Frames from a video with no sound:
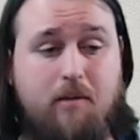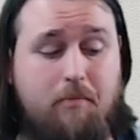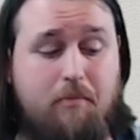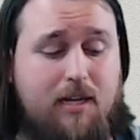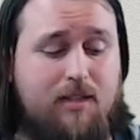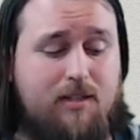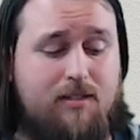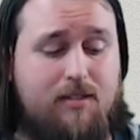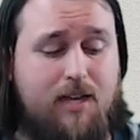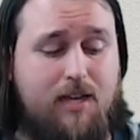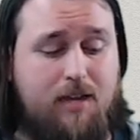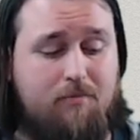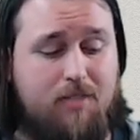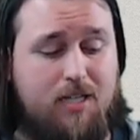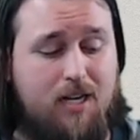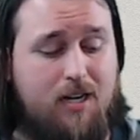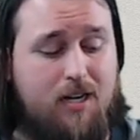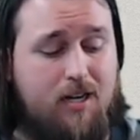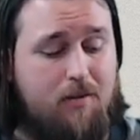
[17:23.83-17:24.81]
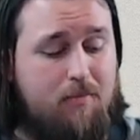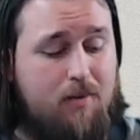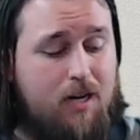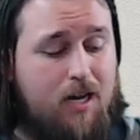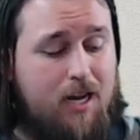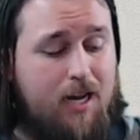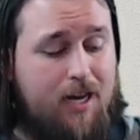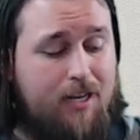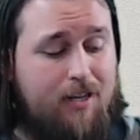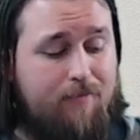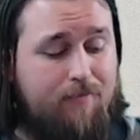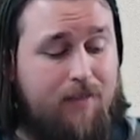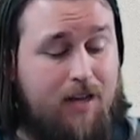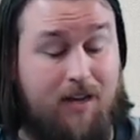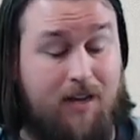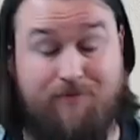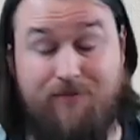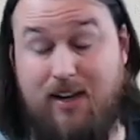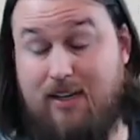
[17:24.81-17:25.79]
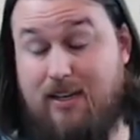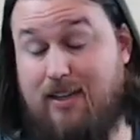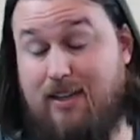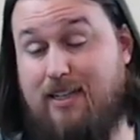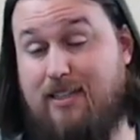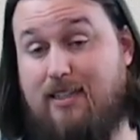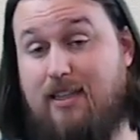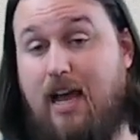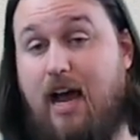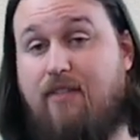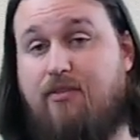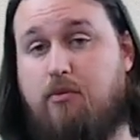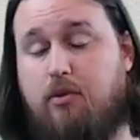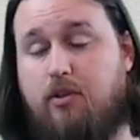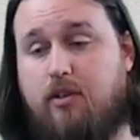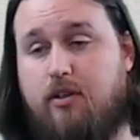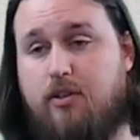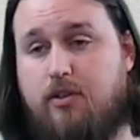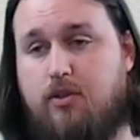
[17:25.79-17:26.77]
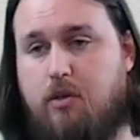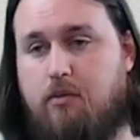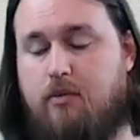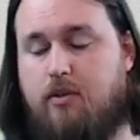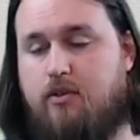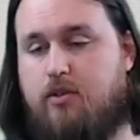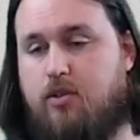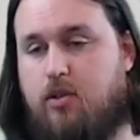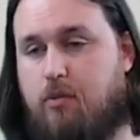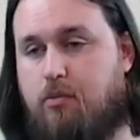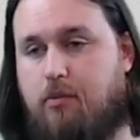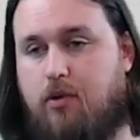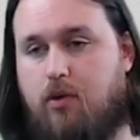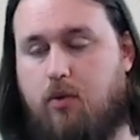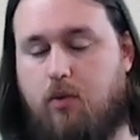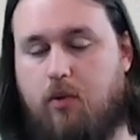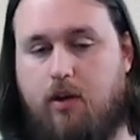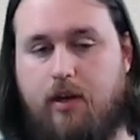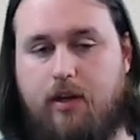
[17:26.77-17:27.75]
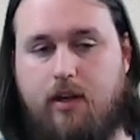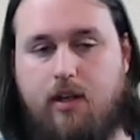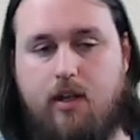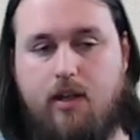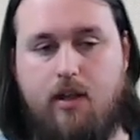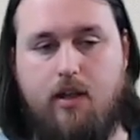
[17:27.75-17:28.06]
But at the same time, in fact, I think it's laughable to assume it's Super Bowl run.